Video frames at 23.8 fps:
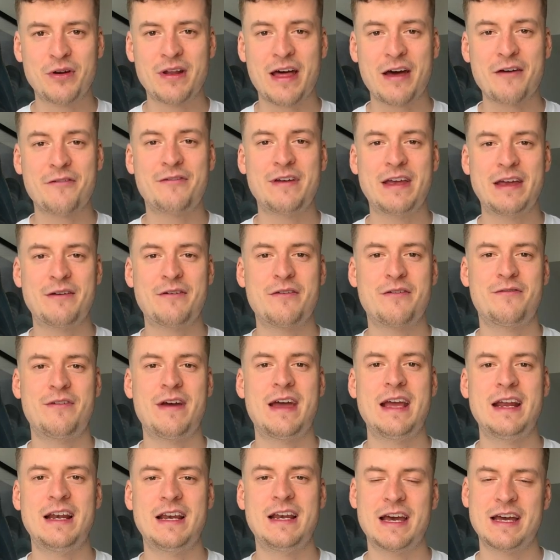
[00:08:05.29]
That fear of
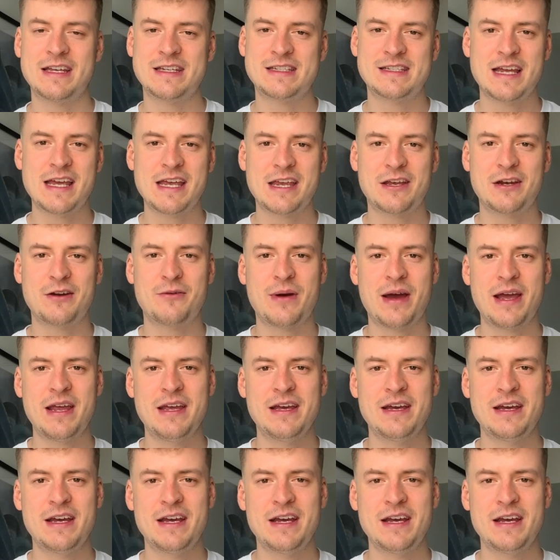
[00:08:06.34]
failure is taken away